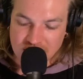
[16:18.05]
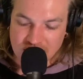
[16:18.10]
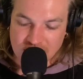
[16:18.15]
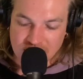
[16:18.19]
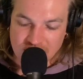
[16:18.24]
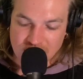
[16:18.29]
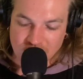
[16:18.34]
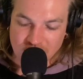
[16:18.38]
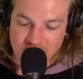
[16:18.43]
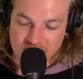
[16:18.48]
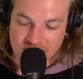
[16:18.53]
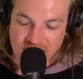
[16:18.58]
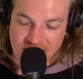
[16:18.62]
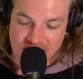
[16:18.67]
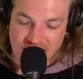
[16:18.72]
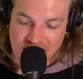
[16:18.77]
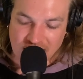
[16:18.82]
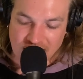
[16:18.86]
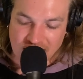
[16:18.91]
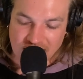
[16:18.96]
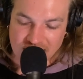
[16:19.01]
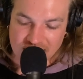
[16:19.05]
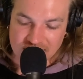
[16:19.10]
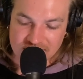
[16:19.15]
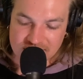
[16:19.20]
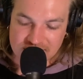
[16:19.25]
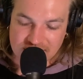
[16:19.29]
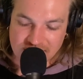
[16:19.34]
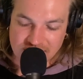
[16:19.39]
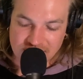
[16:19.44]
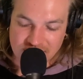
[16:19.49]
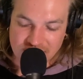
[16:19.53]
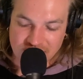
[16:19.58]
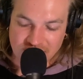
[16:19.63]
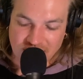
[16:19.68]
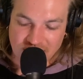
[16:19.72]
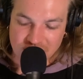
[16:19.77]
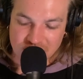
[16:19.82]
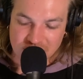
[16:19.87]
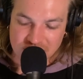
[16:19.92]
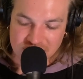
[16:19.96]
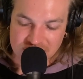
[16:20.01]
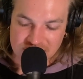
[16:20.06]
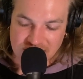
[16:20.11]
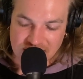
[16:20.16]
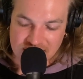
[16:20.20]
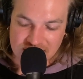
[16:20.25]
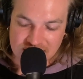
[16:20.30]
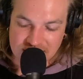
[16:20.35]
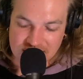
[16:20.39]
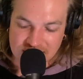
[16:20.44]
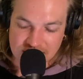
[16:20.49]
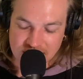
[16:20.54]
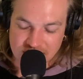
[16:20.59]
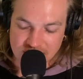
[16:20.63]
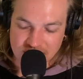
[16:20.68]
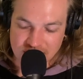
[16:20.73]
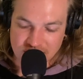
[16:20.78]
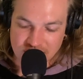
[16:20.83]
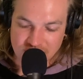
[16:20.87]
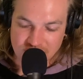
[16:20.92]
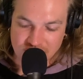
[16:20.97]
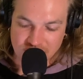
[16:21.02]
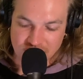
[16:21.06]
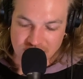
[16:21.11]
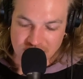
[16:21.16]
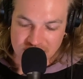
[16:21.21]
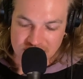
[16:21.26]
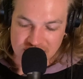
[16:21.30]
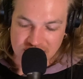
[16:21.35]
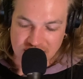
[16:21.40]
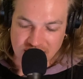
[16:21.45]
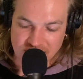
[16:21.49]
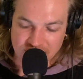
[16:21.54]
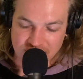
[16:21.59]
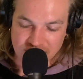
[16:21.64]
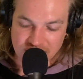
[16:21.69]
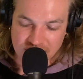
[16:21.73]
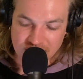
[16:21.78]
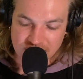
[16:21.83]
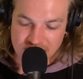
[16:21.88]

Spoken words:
we had 75% forest cover,